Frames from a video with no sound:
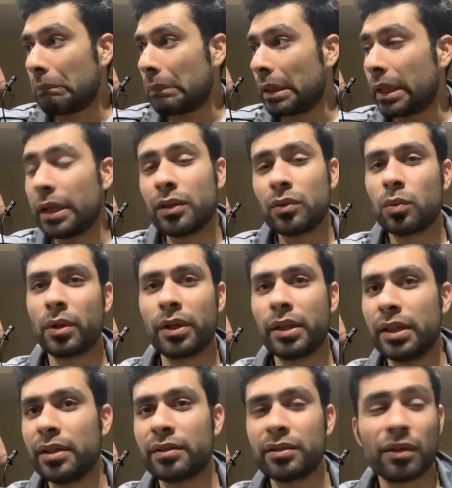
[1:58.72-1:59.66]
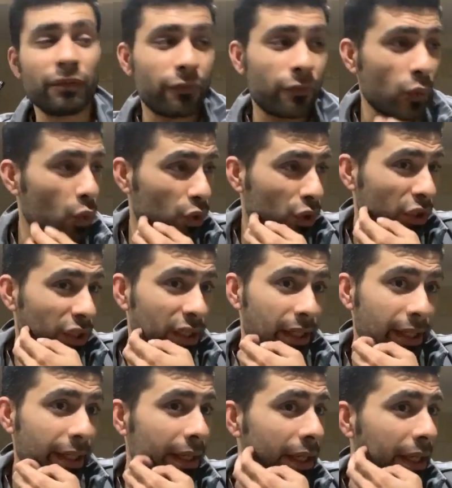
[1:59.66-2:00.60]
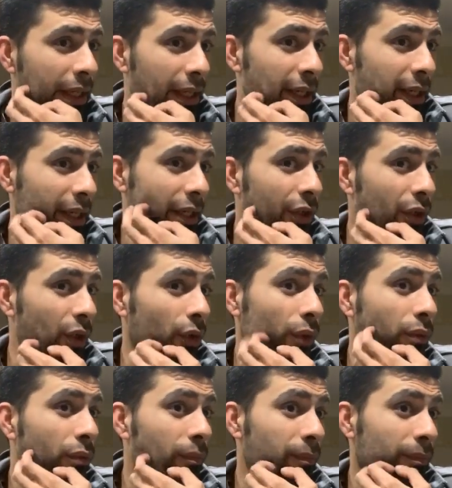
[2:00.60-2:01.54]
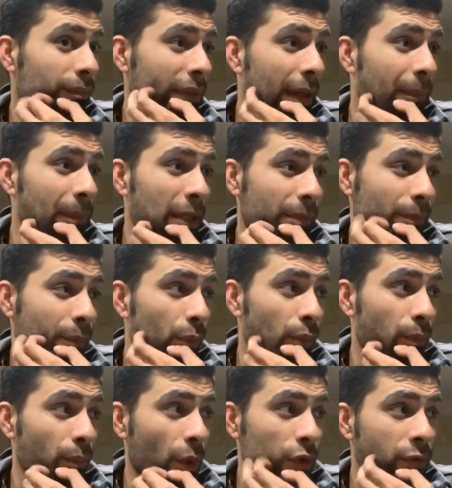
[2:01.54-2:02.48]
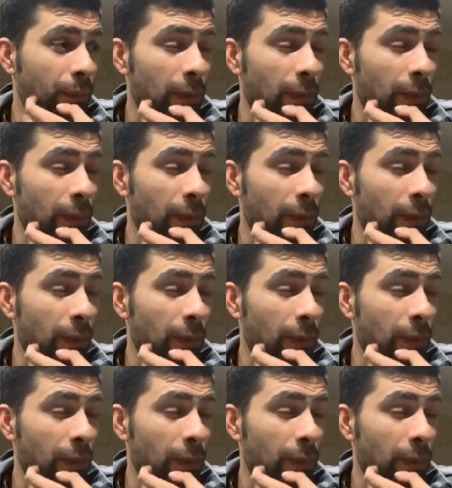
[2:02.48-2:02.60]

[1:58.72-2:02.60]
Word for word: It is what it is. Unfortunately, you know, that most